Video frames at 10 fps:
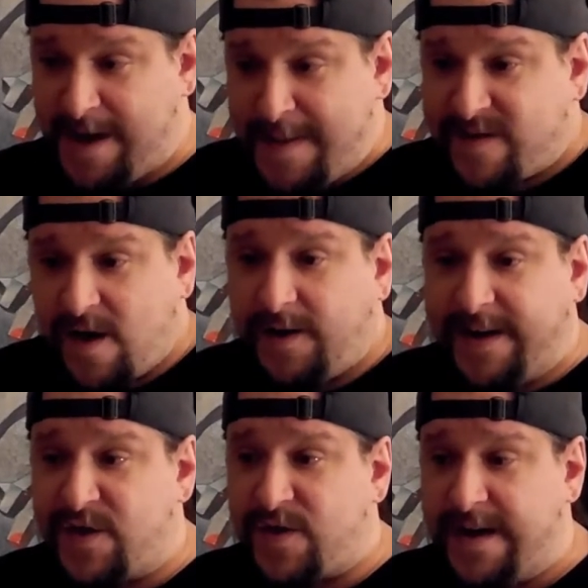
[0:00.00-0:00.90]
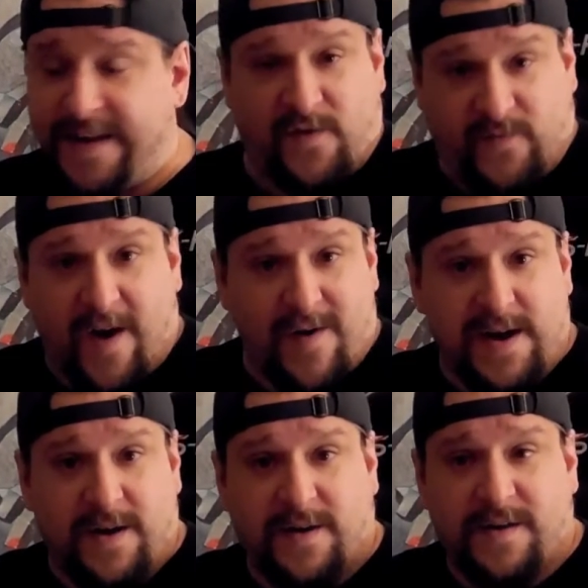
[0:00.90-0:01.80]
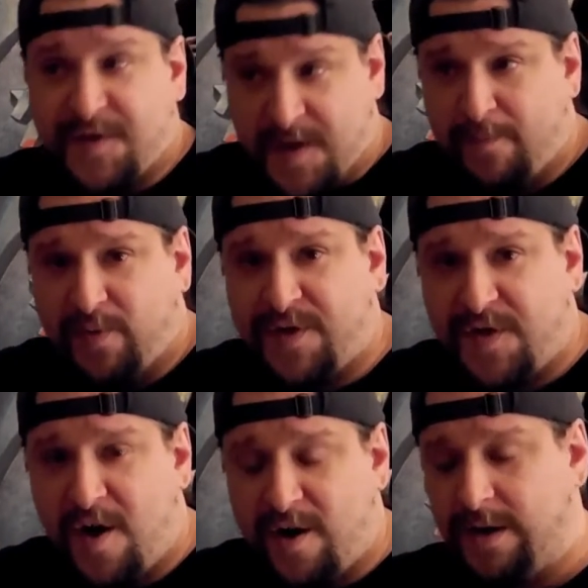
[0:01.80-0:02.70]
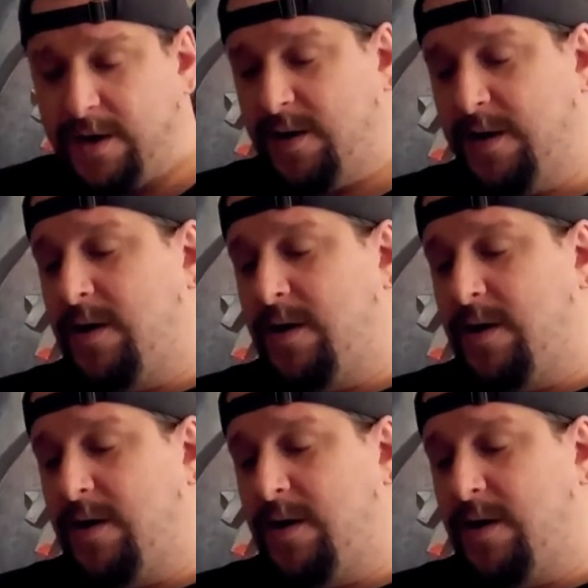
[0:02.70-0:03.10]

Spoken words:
And that's all it is. It's a very simple song.